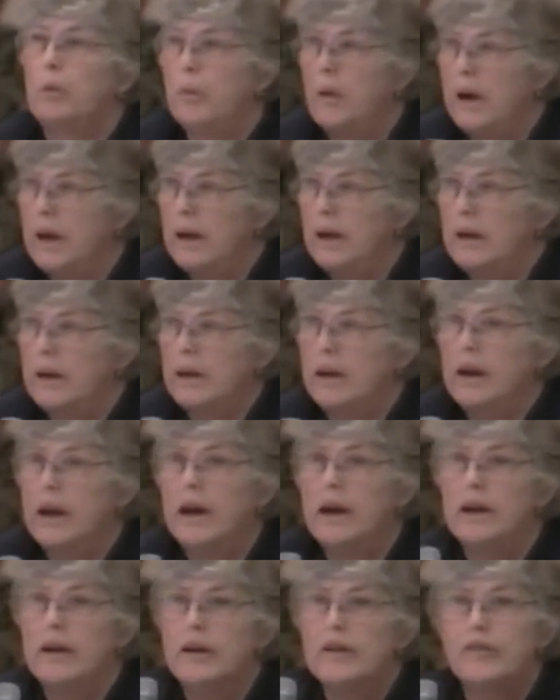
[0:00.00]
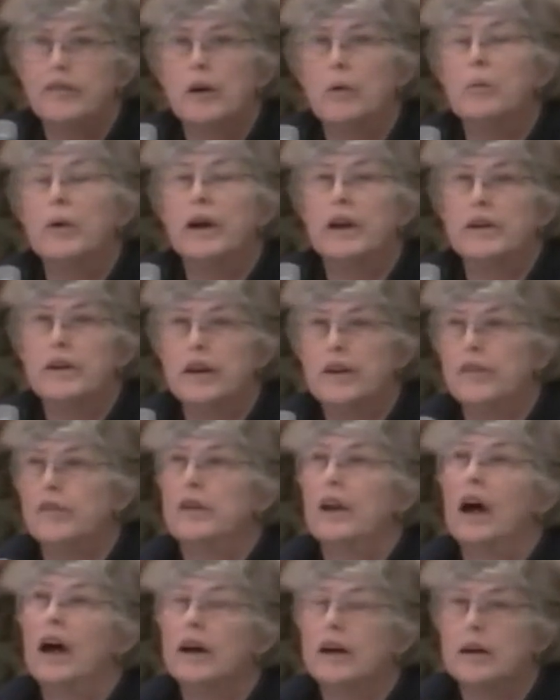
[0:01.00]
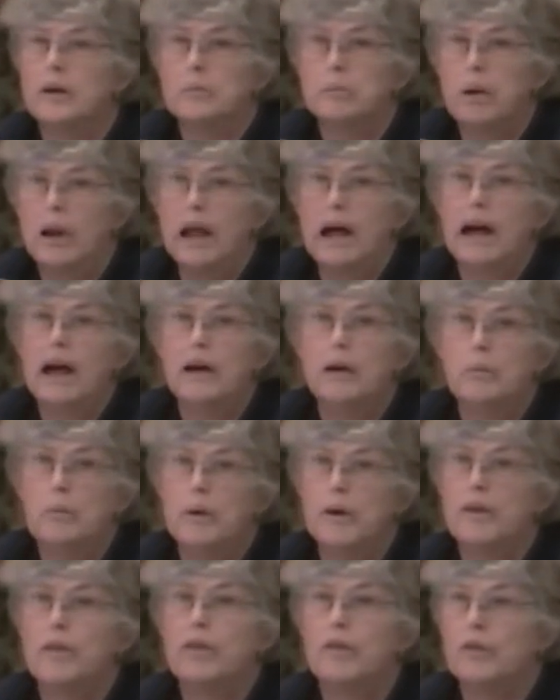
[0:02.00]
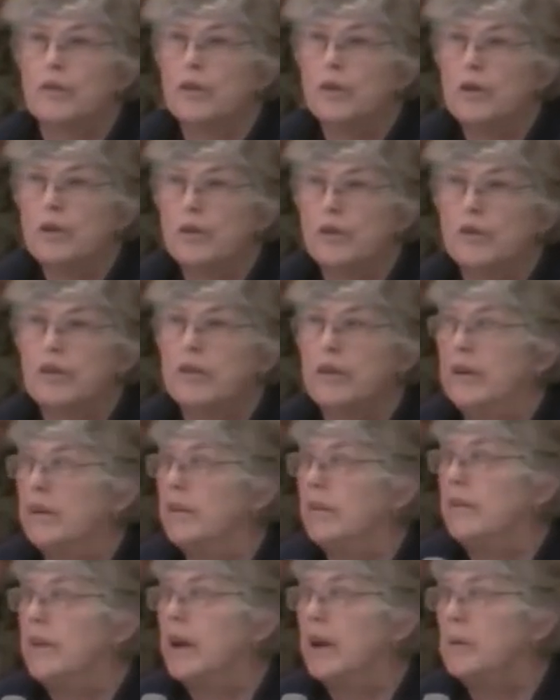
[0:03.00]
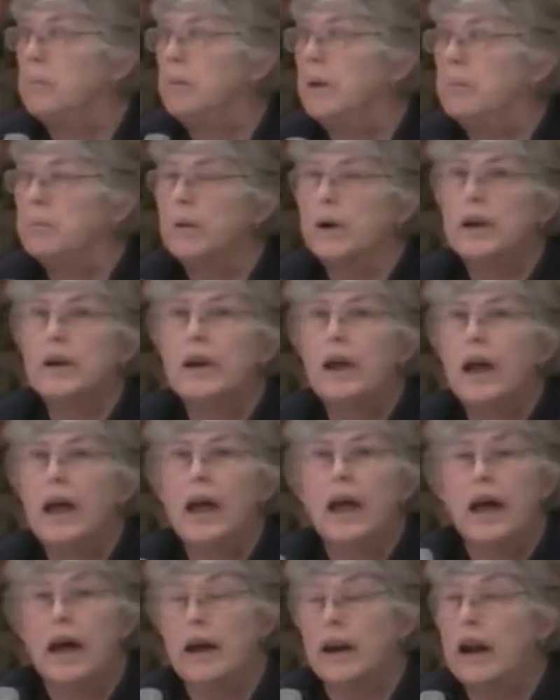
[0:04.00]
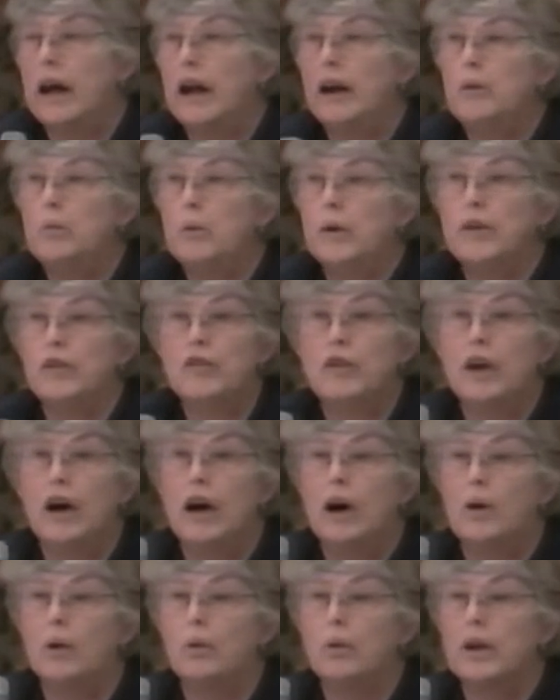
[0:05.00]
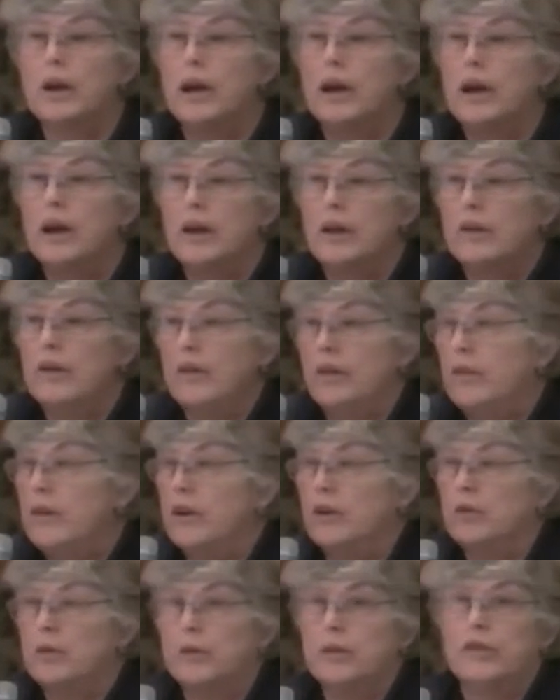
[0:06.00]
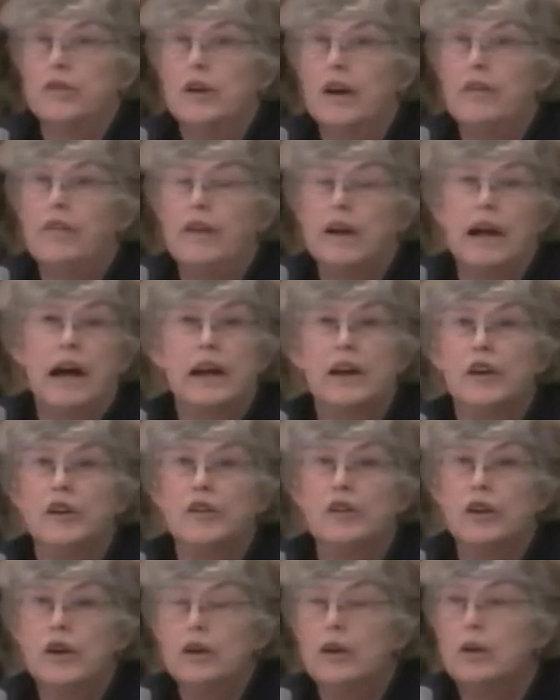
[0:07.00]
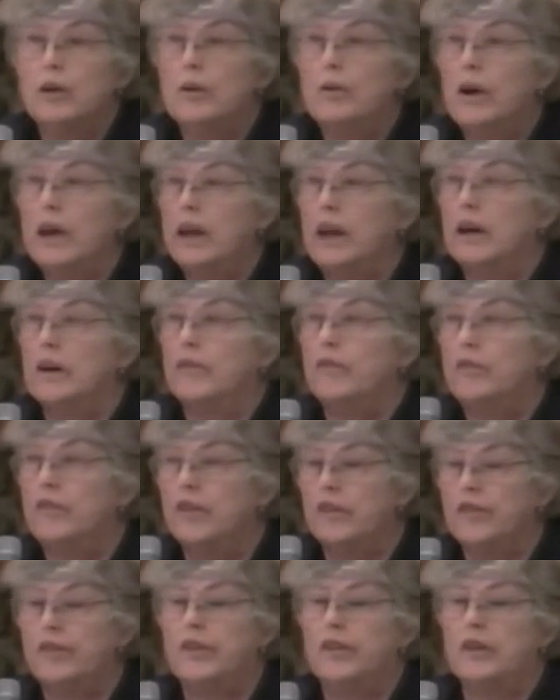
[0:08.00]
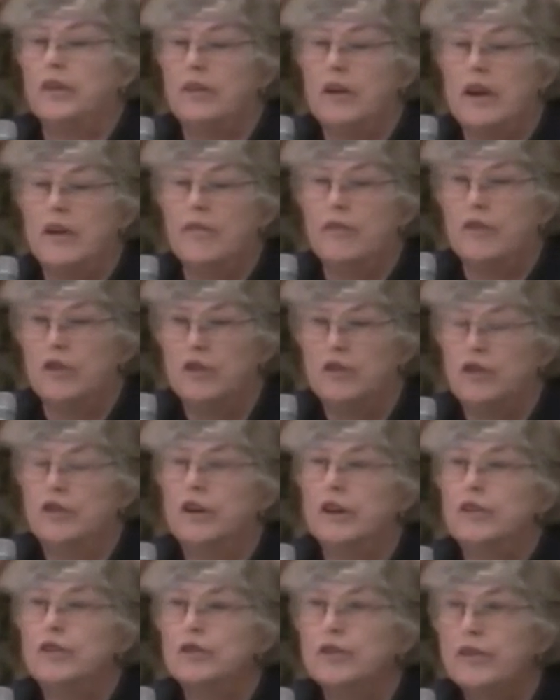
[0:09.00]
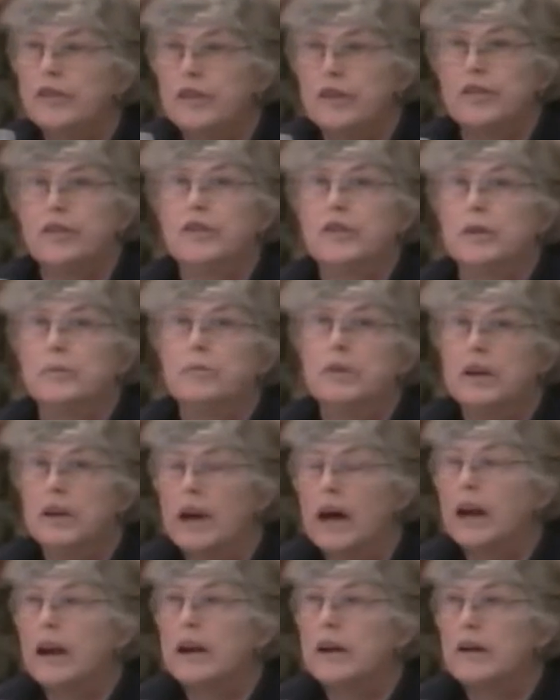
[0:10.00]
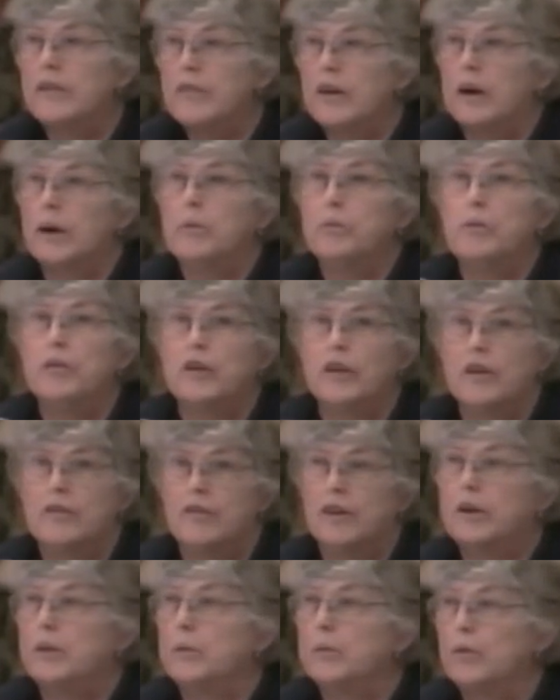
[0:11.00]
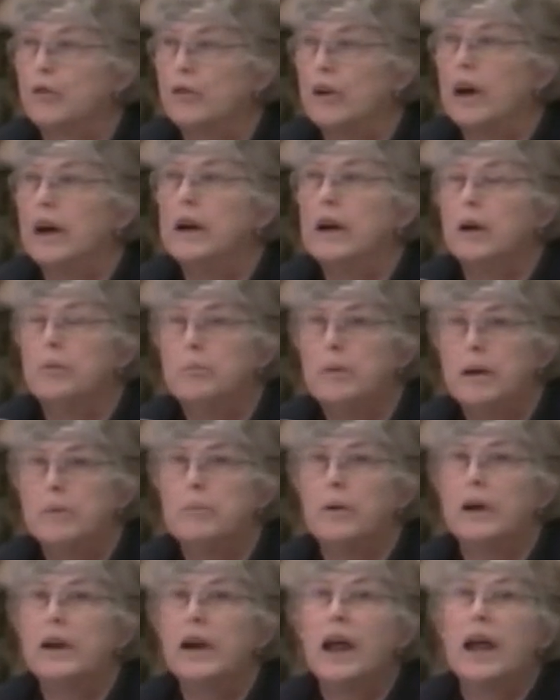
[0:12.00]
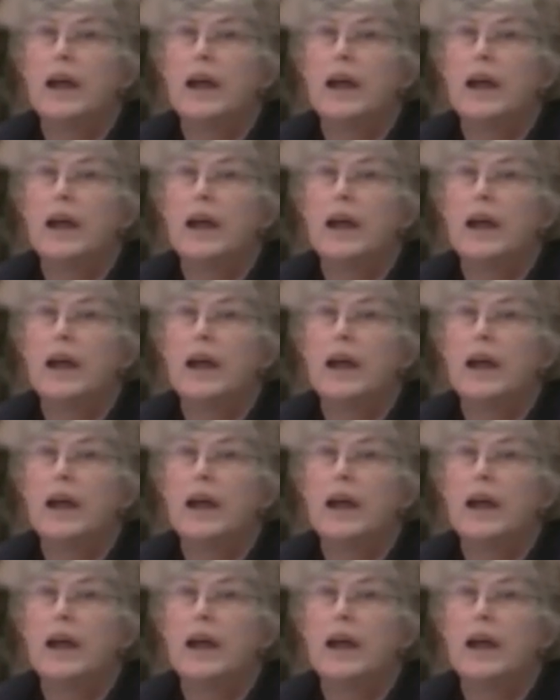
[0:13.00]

when someone does not comply with the rules in that amendment? And I was told there's nothing I can do if the, if the judicial system did not live up to the Victims' Right Amendment.